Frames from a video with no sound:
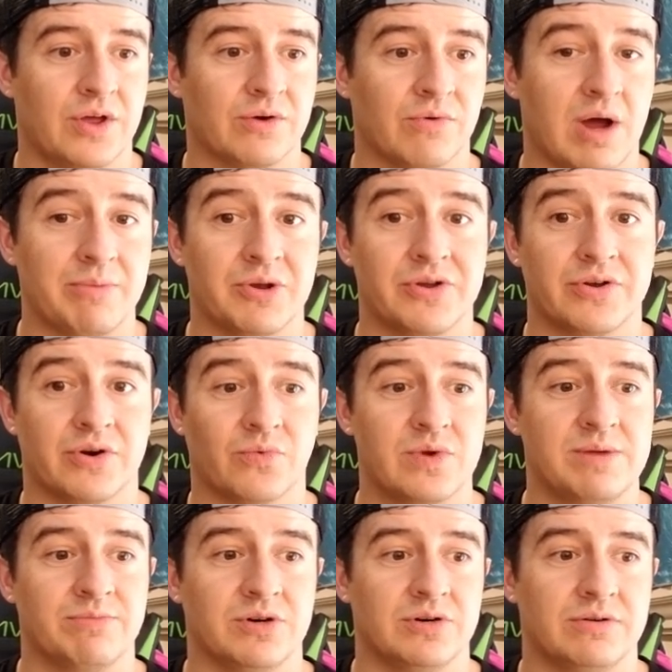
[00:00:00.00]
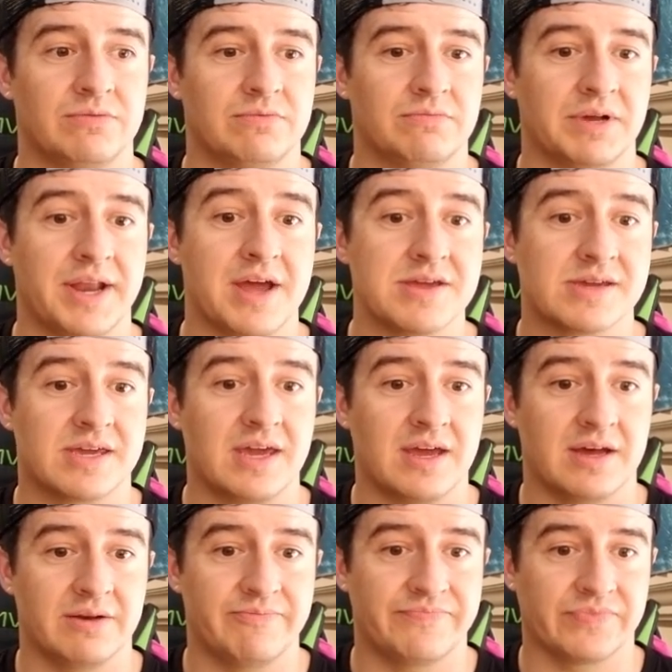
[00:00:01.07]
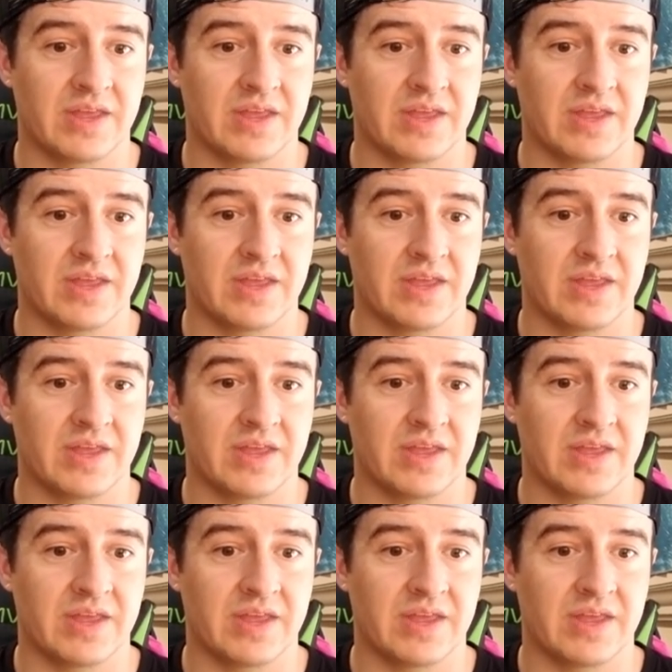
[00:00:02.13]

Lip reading: Robinhood or Webull, but now you can.